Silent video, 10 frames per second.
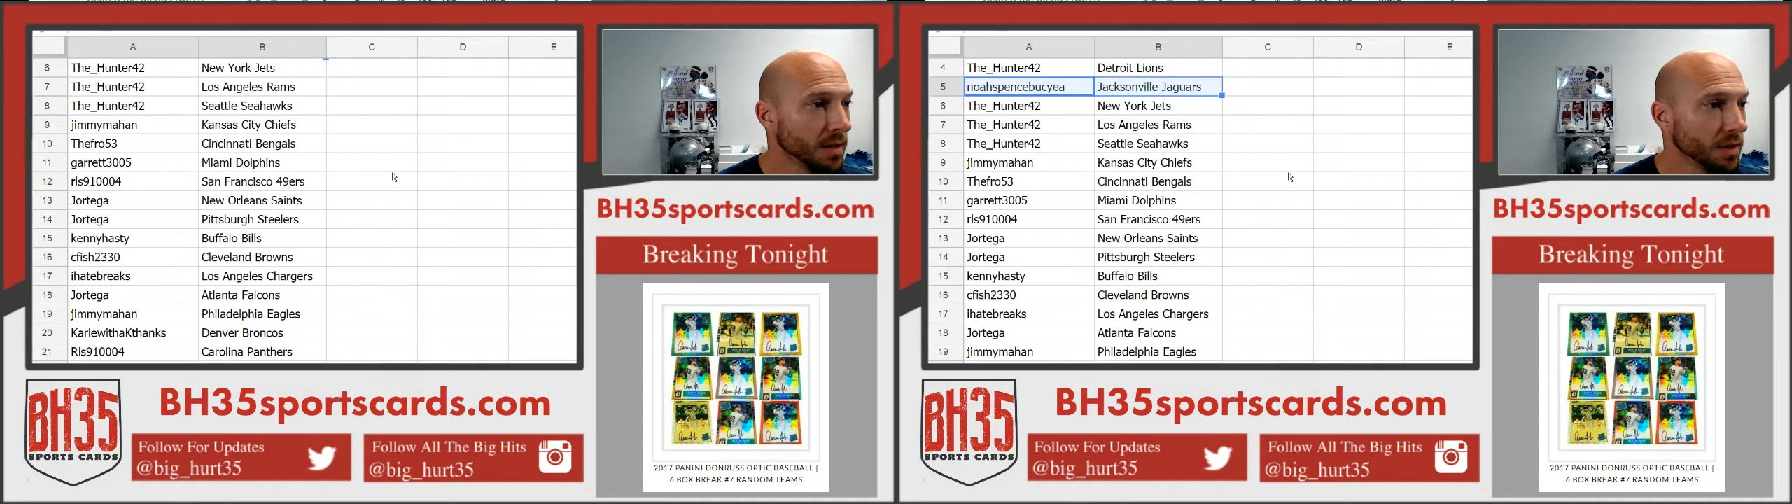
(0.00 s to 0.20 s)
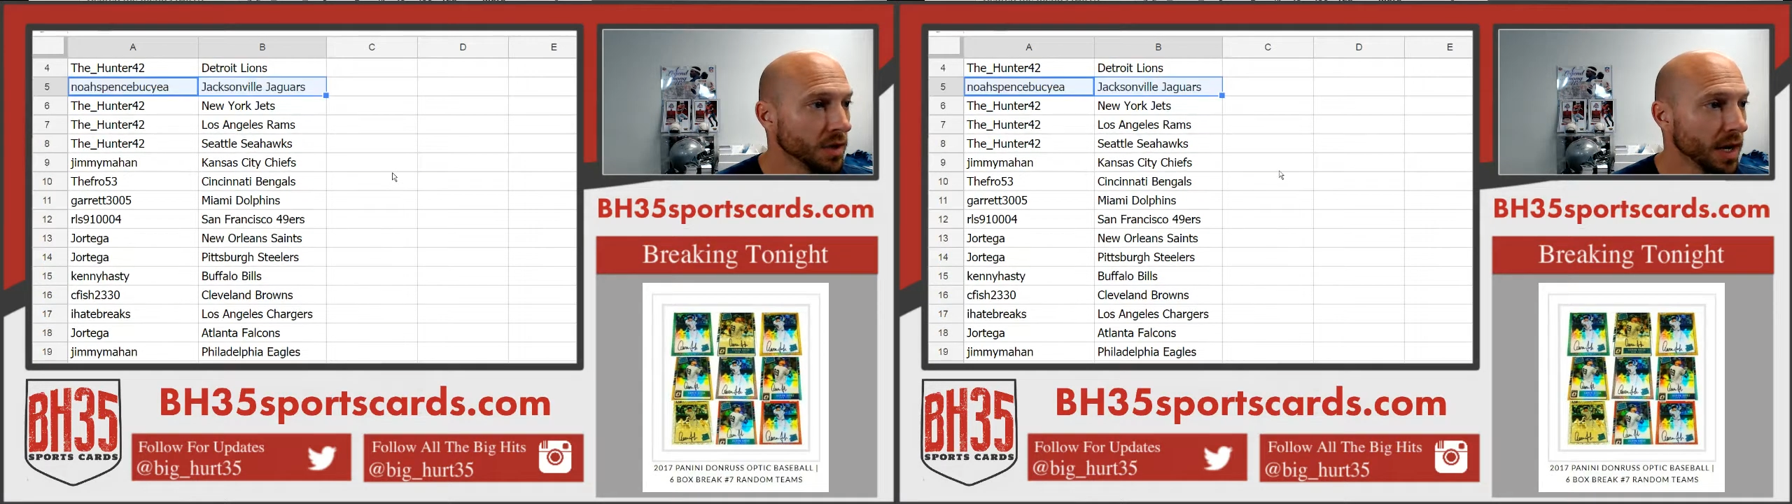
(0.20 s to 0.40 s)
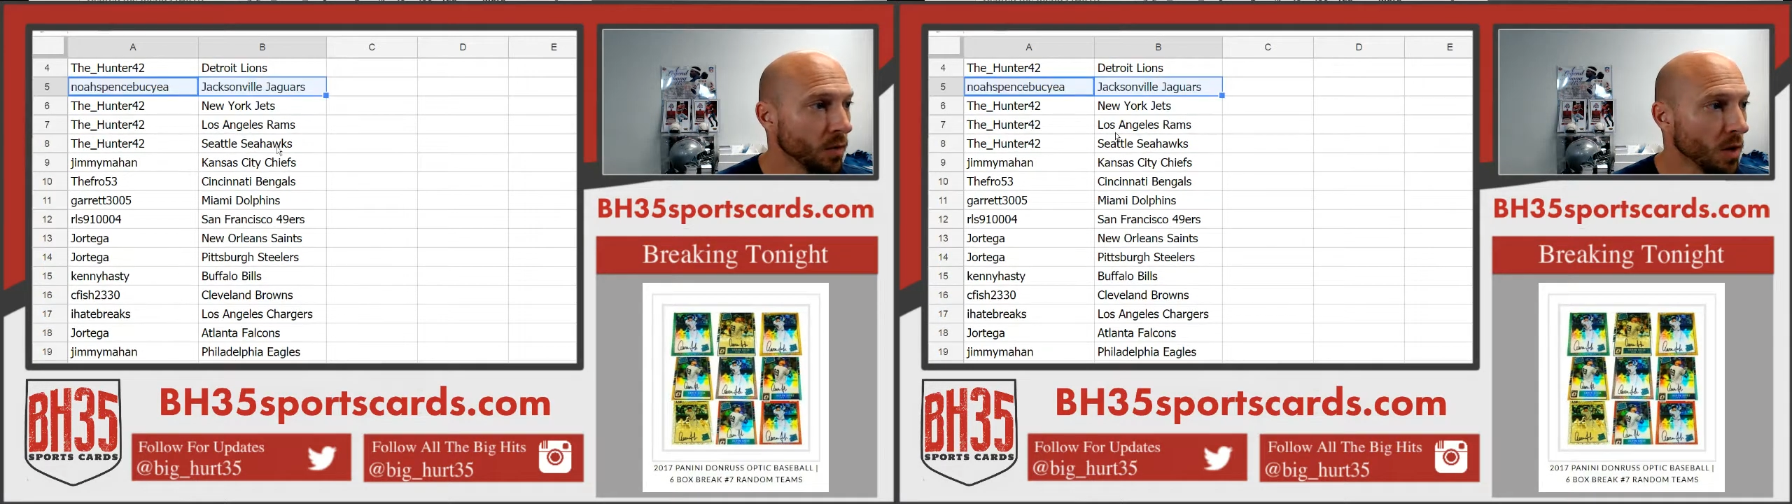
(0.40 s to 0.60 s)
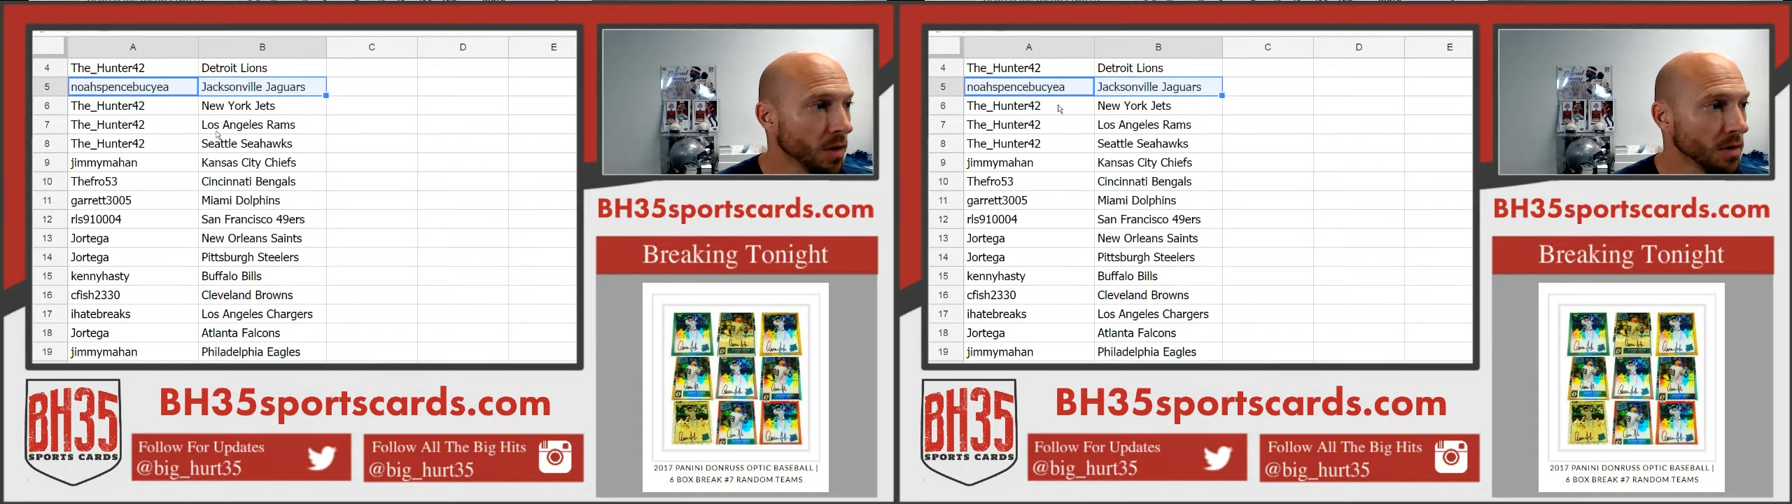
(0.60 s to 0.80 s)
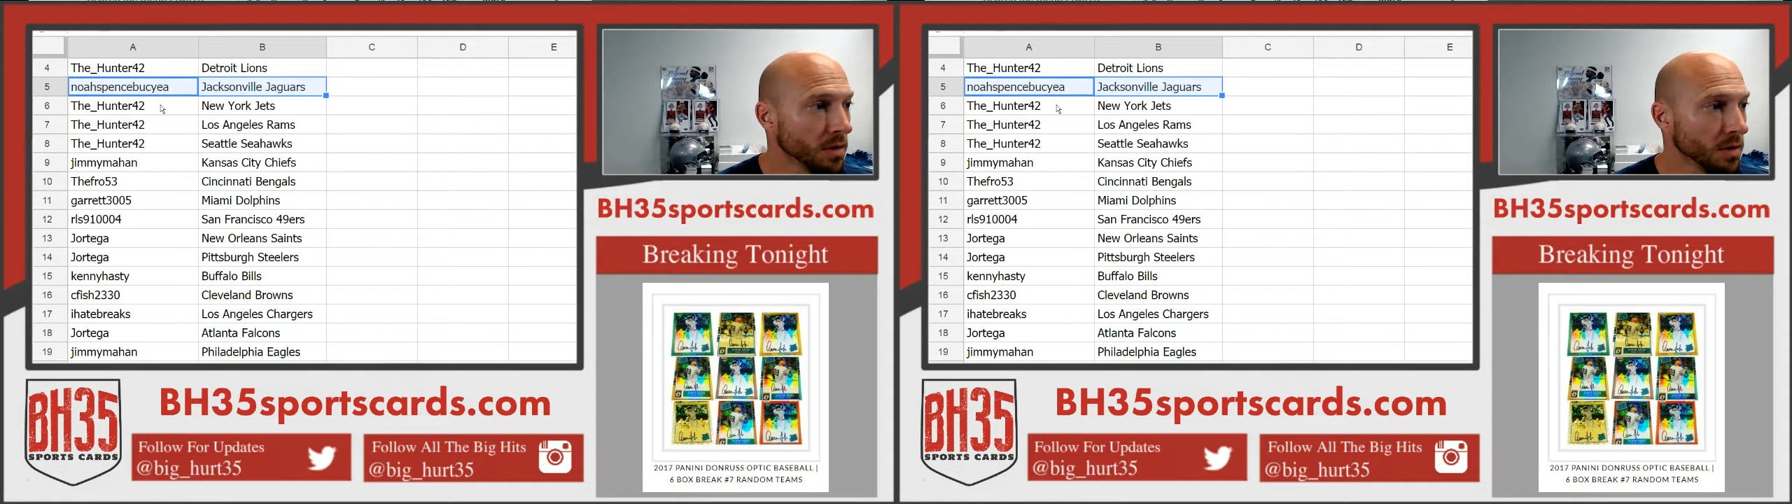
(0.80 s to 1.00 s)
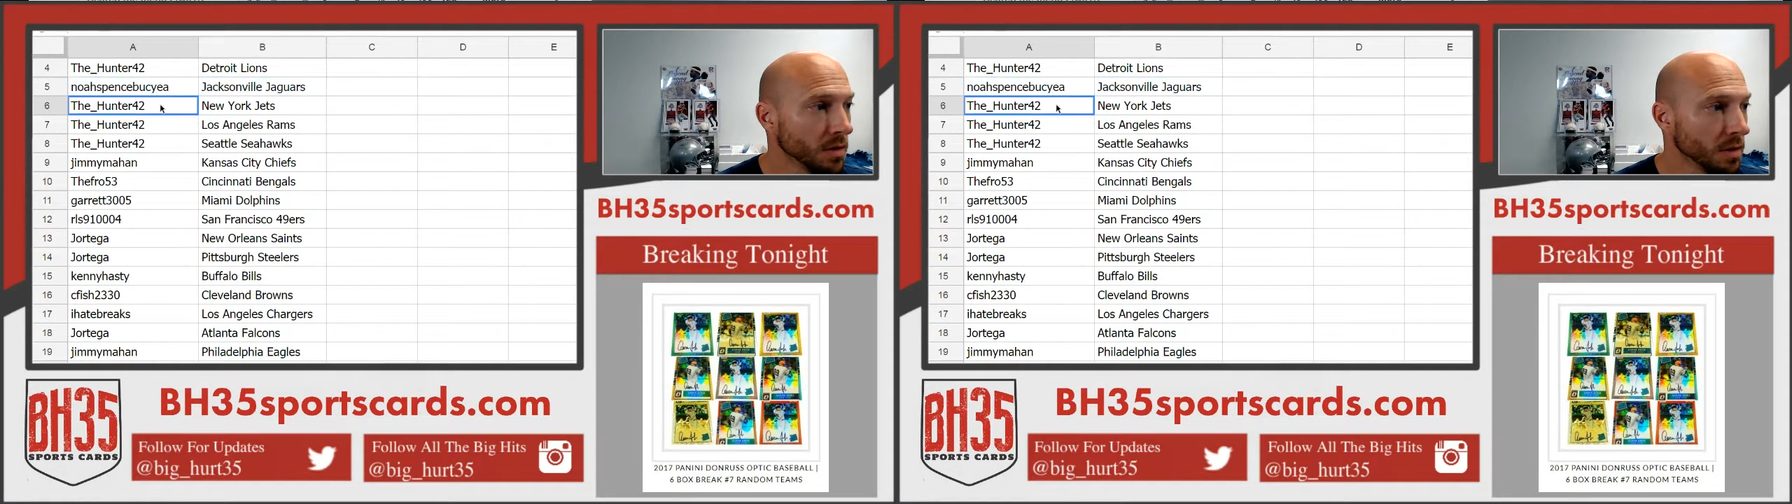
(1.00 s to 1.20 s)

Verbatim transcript: Jaguars.